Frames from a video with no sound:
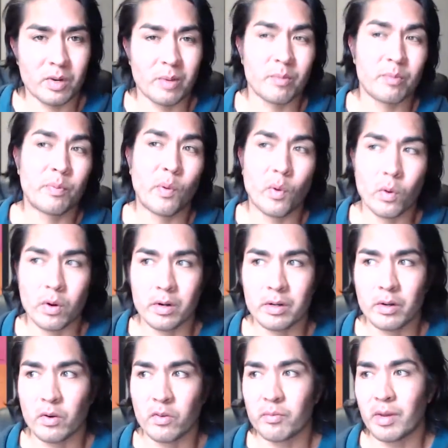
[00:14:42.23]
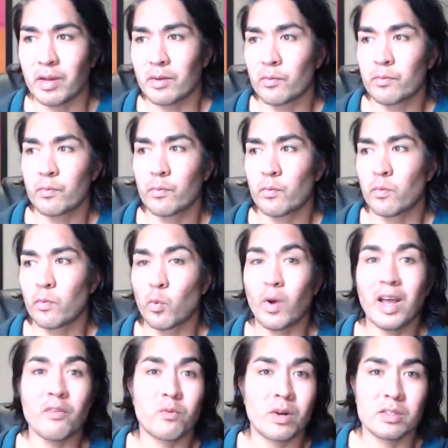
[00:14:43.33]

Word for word: When I'm bored or if my wife